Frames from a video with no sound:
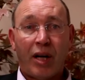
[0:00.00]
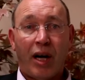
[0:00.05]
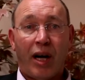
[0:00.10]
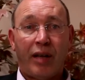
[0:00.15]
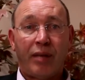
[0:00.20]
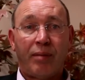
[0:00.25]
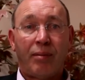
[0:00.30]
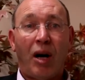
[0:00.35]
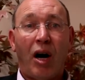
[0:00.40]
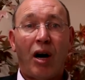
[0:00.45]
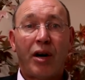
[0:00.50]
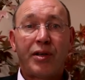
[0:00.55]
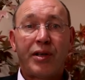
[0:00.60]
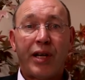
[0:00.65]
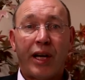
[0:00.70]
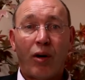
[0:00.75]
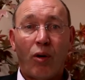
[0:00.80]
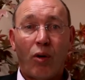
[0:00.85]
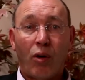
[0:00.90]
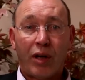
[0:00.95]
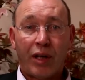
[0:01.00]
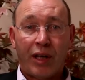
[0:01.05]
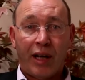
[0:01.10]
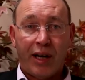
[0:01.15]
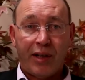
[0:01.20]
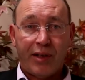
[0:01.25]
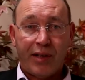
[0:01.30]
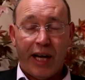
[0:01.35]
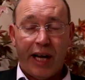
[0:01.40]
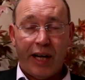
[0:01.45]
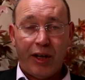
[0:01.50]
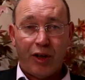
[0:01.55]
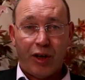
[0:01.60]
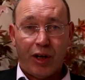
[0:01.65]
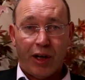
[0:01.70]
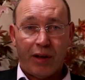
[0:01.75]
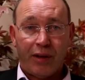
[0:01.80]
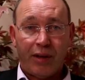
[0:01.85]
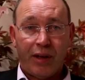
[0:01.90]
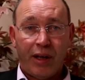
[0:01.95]
kind of marketing
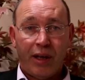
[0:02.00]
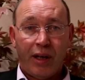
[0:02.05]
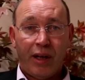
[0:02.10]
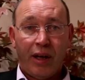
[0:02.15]
organisation